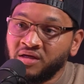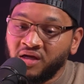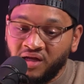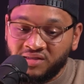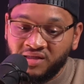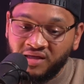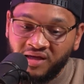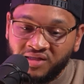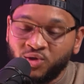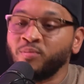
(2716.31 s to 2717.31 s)
And I
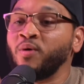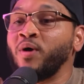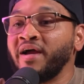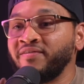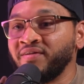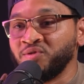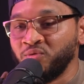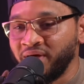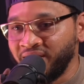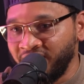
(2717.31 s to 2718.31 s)
told my wife, I told
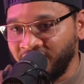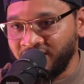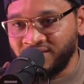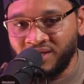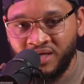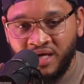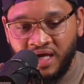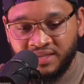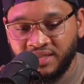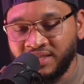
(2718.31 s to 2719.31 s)
my kids, I
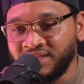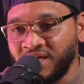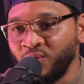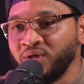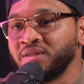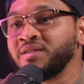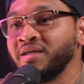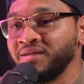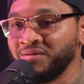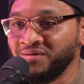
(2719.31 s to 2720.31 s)
said, listen, I want to
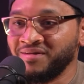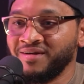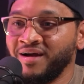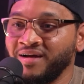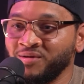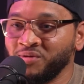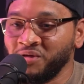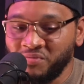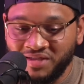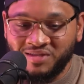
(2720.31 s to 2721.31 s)
see, all right, don't get
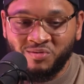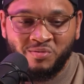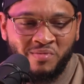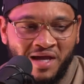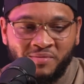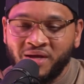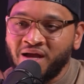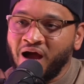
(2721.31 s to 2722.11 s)
mad at me.